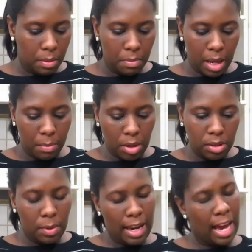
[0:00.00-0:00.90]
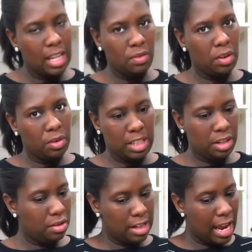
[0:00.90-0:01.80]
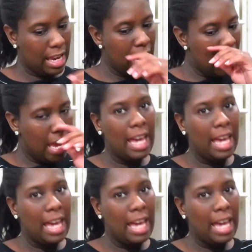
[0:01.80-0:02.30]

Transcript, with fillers: But most of what I got is for dinner tonight.